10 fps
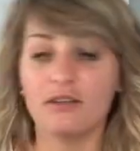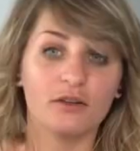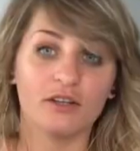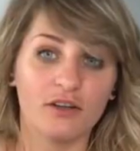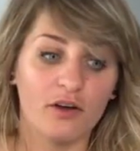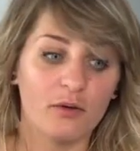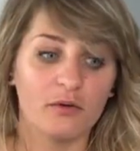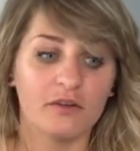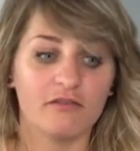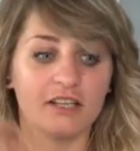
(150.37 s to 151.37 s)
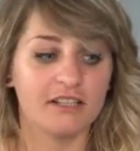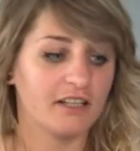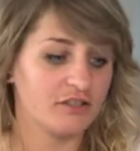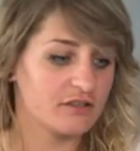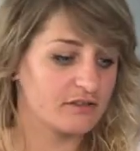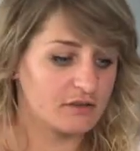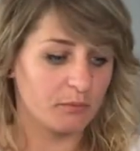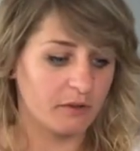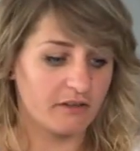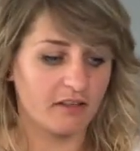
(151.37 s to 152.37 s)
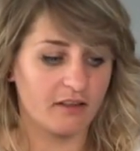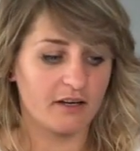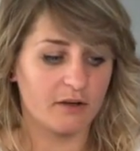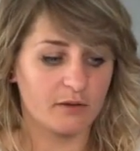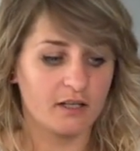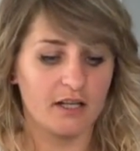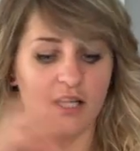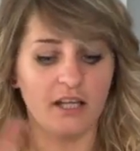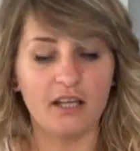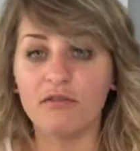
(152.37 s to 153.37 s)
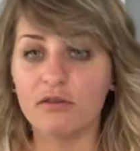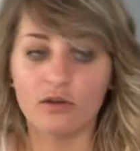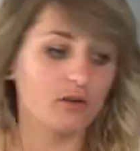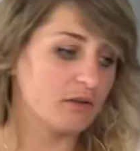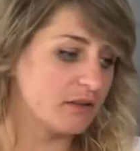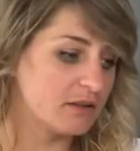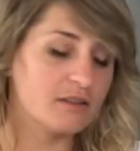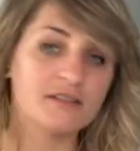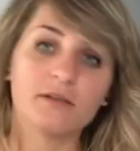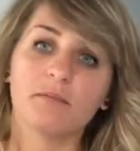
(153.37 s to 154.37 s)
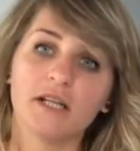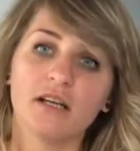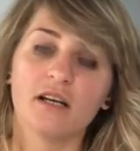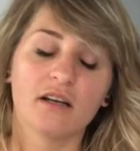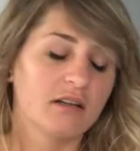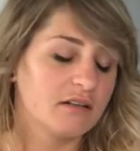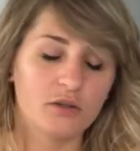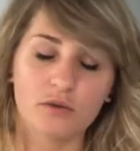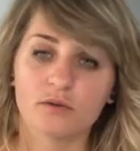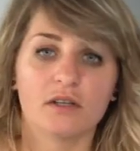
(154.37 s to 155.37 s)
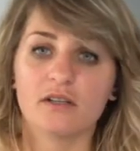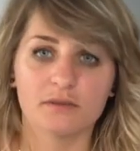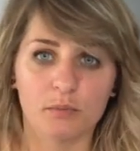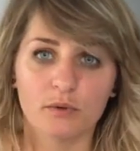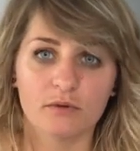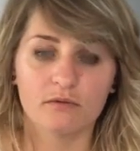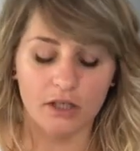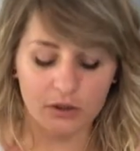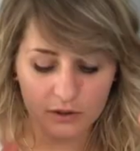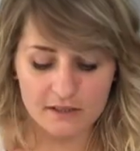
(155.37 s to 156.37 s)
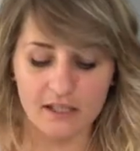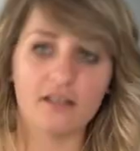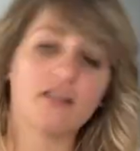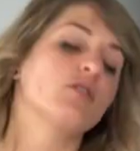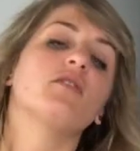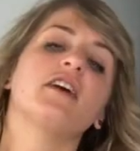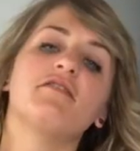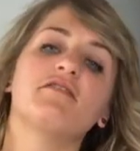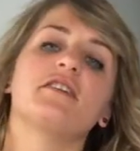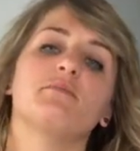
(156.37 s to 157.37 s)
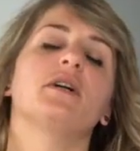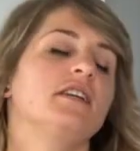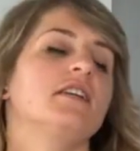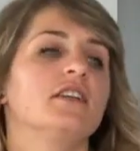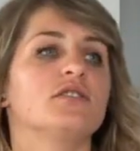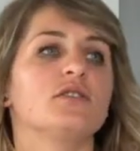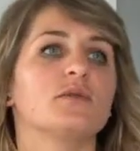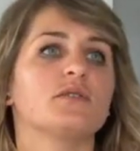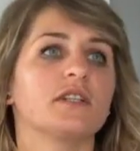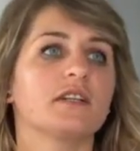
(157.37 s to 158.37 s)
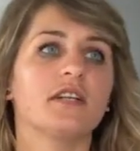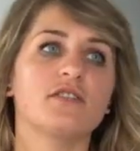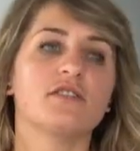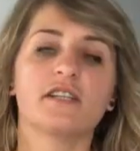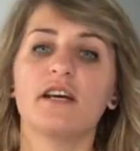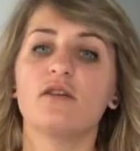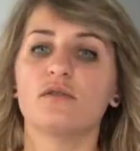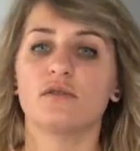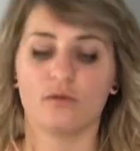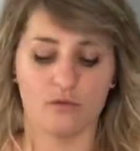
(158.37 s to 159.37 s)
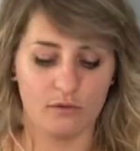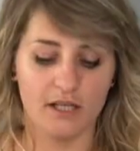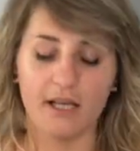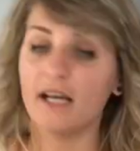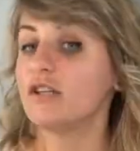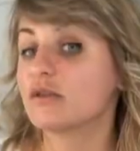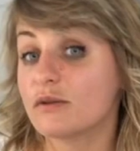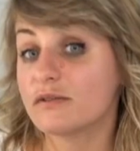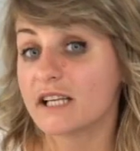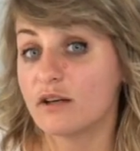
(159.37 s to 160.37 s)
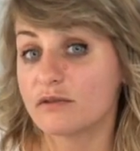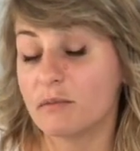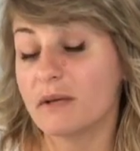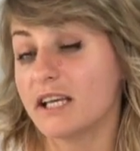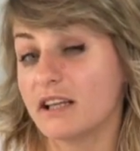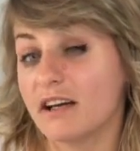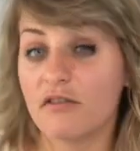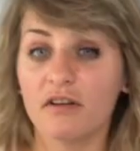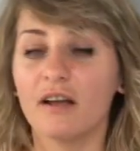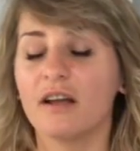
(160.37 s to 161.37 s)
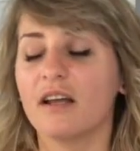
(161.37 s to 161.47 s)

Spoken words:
you're gonna know rather than just scooping everything out. If you don't, simply use a spoon. I do understand that not everybody is using Keygen scales or any sort of scales for making the coffee.